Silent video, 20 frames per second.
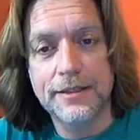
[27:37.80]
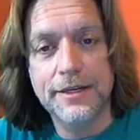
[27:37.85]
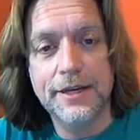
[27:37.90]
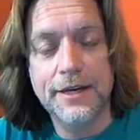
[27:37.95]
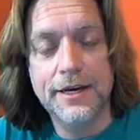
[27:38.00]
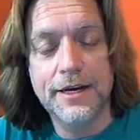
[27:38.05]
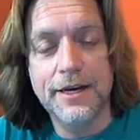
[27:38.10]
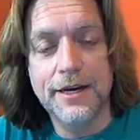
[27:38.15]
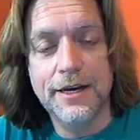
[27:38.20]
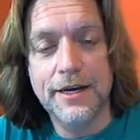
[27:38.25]

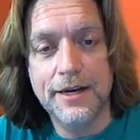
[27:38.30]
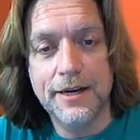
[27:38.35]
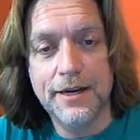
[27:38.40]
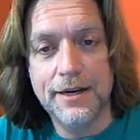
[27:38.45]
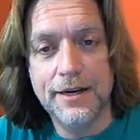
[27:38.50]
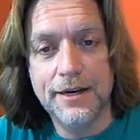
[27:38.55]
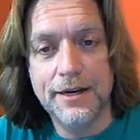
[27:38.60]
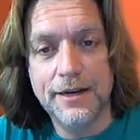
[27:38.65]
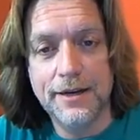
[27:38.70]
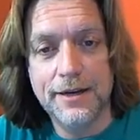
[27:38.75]

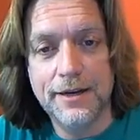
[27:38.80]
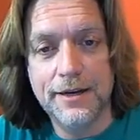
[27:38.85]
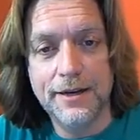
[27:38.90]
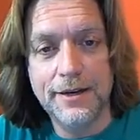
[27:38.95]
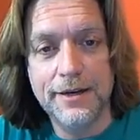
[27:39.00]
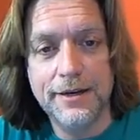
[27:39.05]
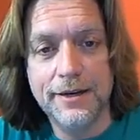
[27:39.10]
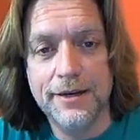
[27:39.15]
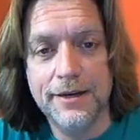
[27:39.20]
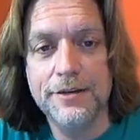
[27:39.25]

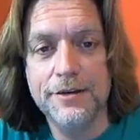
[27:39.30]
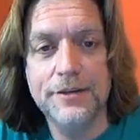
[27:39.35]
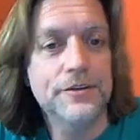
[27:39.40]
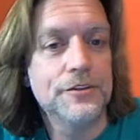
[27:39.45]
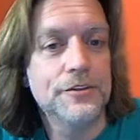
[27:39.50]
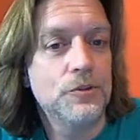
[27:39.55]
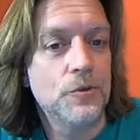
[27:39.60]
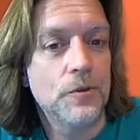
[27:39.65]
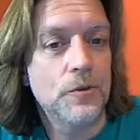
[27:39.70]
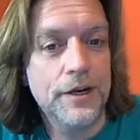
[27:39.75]
uh, you know, do
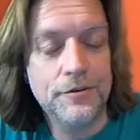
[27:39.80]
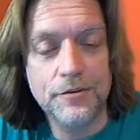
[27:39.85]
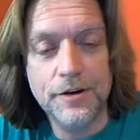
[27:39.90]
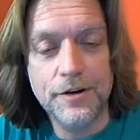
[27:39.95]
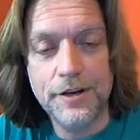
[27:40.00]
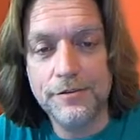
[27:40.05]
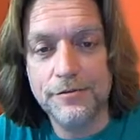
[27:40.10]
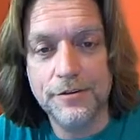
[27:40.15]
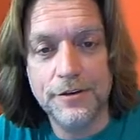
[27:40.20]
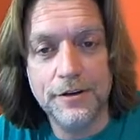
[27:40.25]
a twin
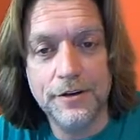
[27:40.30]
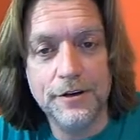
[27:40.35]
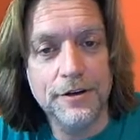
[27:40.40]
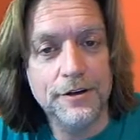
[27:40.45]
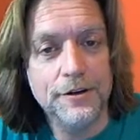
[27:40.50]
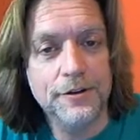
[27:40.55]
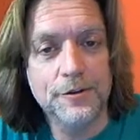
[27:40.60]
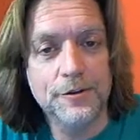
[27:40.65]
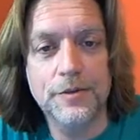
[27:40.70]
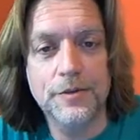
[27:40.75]

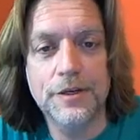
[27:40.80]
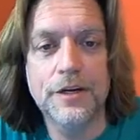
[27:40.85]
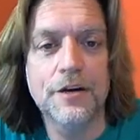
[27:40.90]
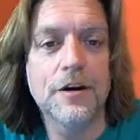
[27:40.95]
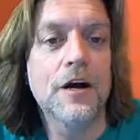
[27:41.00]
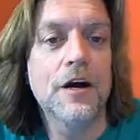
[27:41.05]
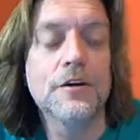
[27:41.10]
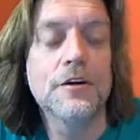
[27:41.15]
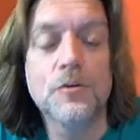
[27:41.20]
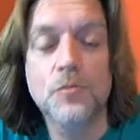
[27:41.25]
reverb, you know,
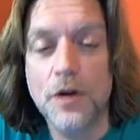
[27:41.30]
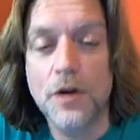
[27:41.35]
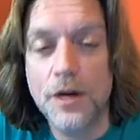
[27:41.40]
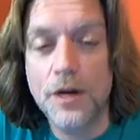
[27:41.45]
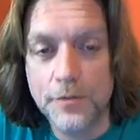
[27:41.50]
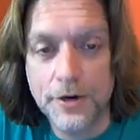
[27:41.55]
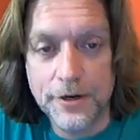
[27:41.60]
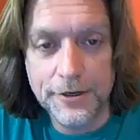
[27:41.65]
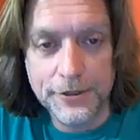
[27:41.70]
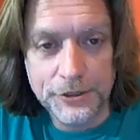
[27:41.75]
100 watt
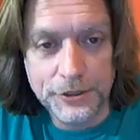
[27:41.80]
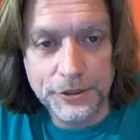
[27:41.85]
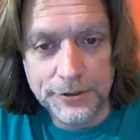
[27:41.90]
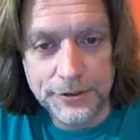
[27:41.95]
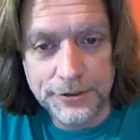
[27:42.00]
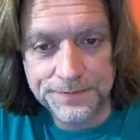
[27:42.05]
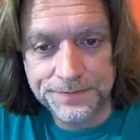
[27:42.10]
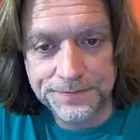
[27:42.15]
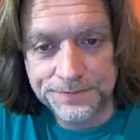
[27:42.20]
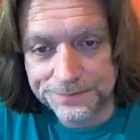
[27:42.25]

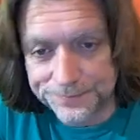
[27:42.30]
Marshall